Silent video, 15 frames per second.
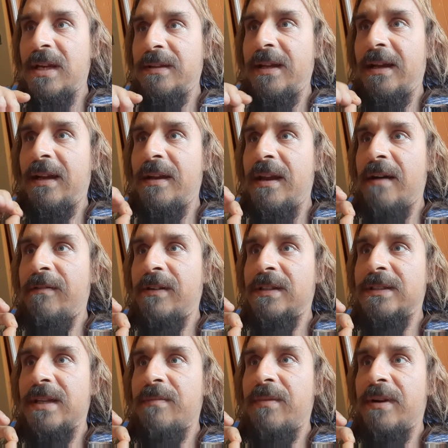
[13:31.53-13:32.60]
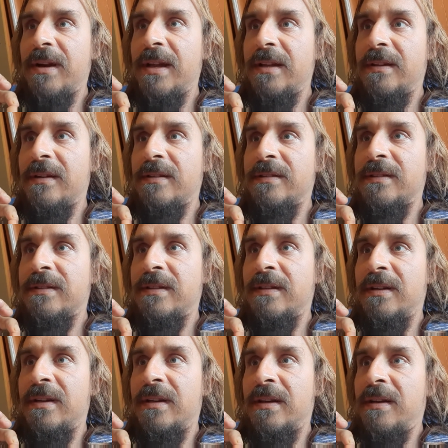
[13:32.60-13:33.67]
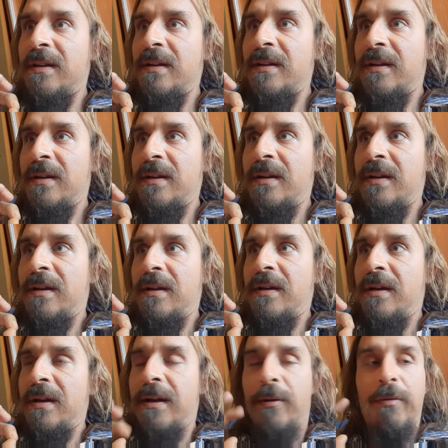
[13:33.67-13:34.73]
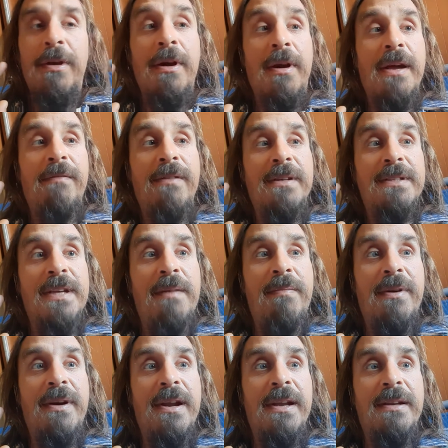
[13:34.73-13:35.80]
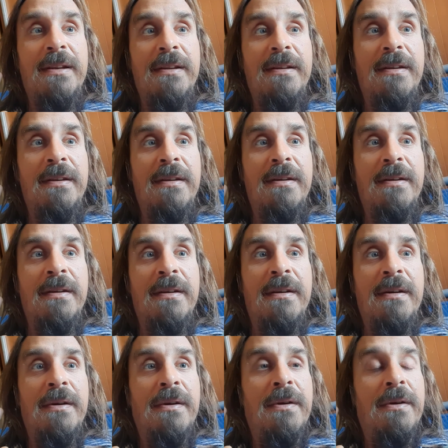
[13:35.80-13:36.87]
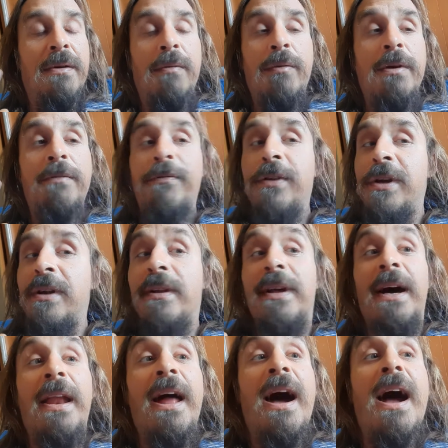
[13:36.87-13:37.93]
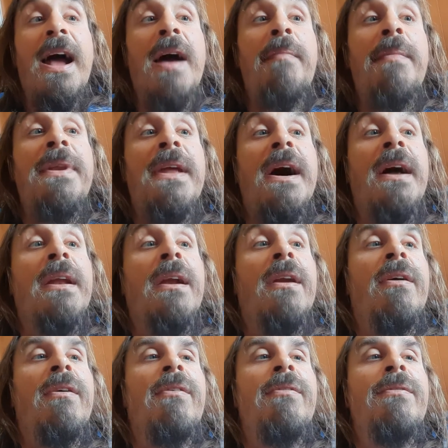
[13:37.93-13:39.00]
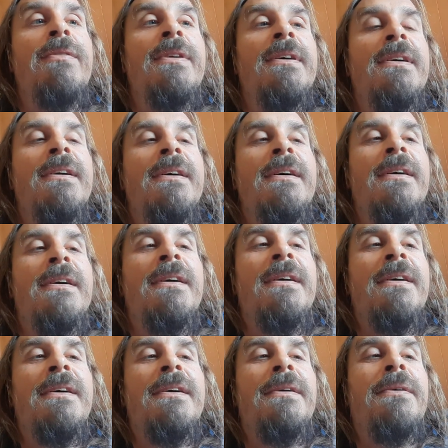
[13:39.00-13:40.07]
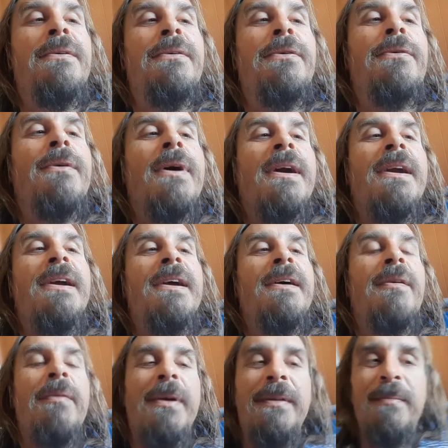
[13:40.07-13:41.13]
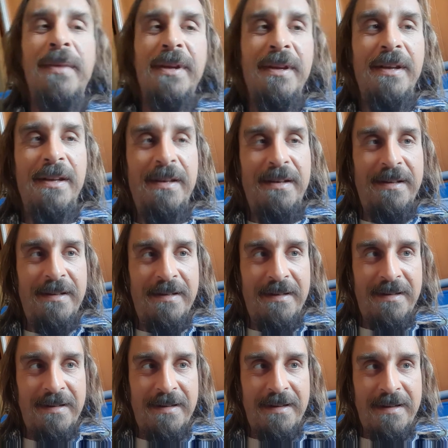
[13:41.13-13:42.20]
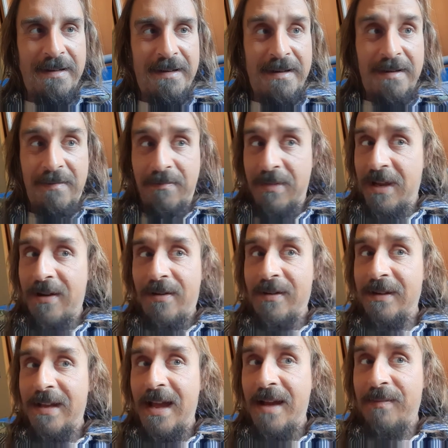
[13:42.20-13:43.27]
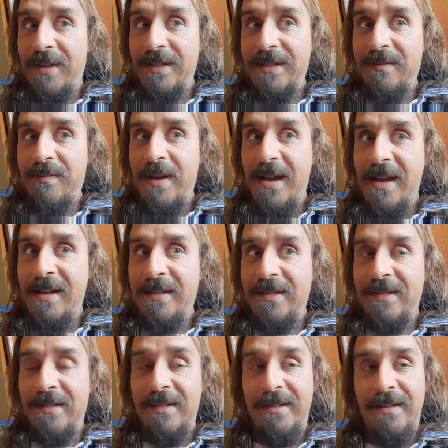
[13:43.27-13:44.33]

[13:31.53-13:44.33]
They can never separate us. And we are never separated. We feel that I am not alone. You are here with me, beyond time and space.